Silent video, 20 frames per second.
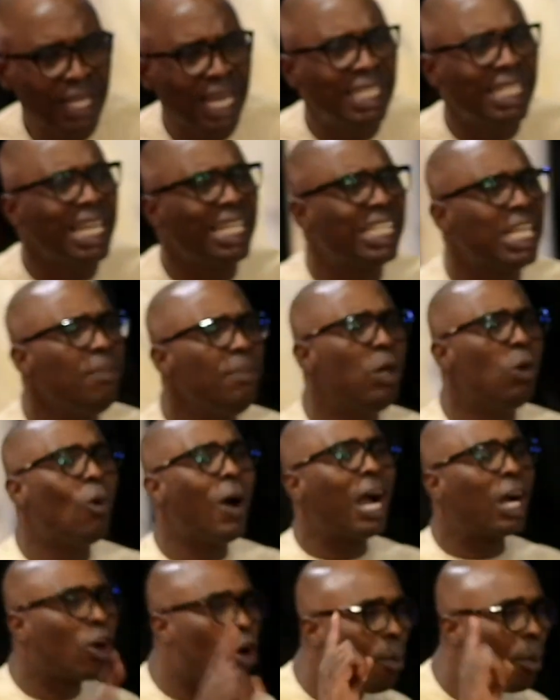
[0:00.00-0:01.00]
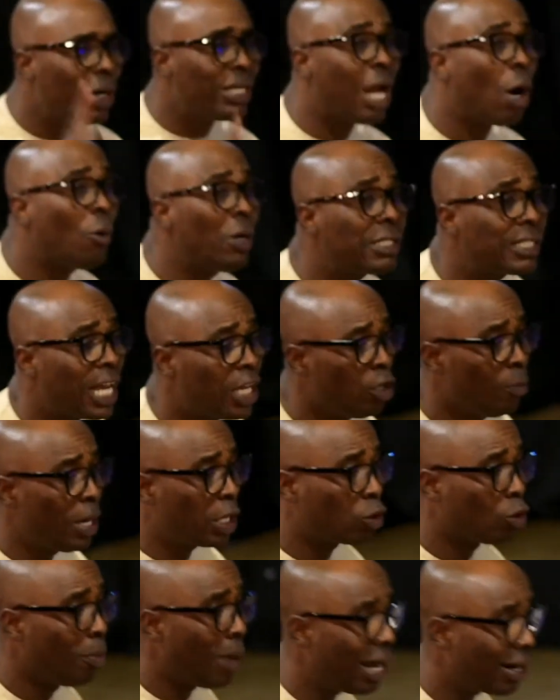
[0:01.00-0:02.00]
They did give me one cupboard. Now, we say you
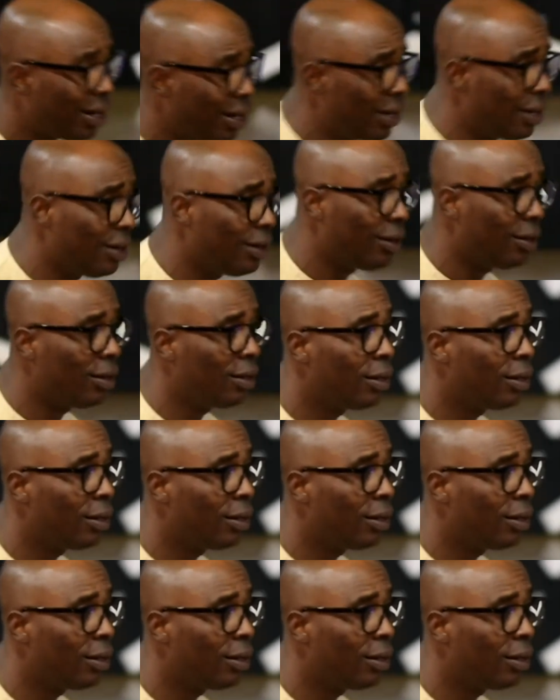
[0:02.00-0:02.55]
make you marry?